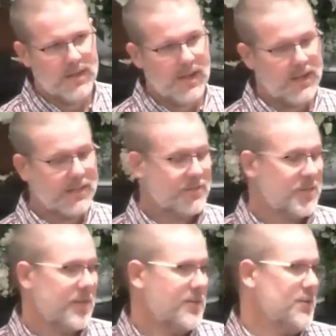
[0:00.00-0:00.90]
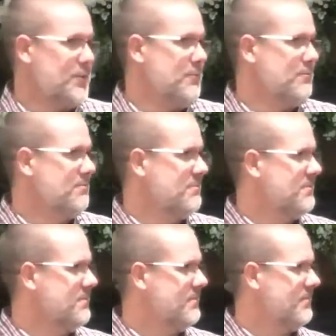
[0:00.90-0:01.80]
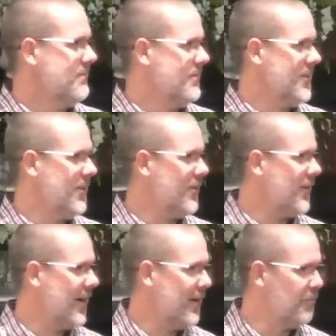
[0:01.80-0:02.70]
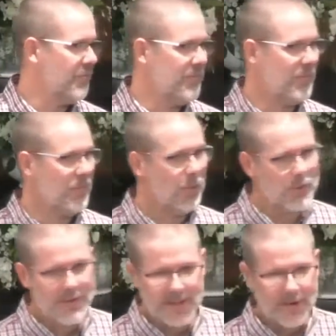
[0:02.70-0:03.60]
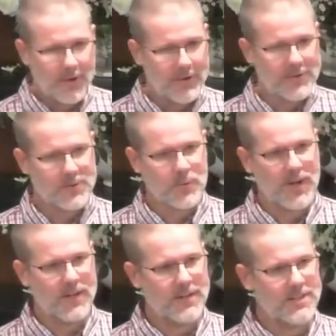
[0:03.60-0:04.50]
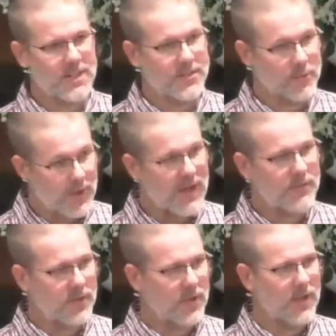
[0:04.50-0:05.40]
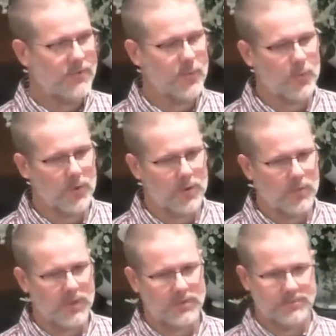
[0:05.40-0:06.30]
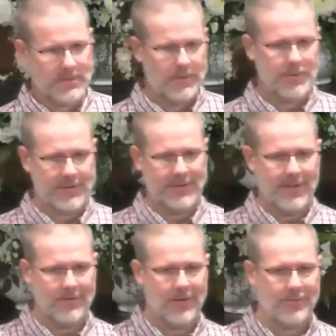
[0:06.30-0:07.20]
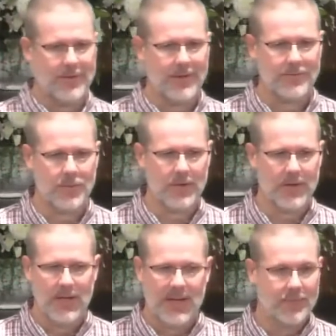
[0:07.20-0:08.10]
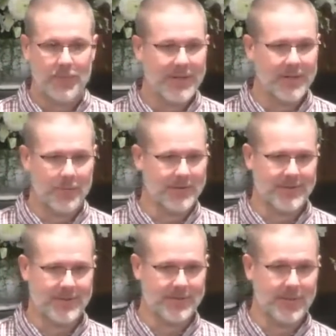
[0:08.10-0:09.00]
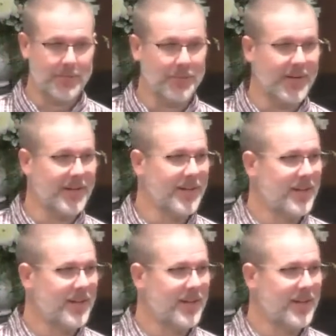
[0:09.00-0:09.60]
I like the solitude. You know, I'm looking at all the surroundings. I drive a lot for work. Well, typically I drive a lot for work. Haven't been anywhere since February.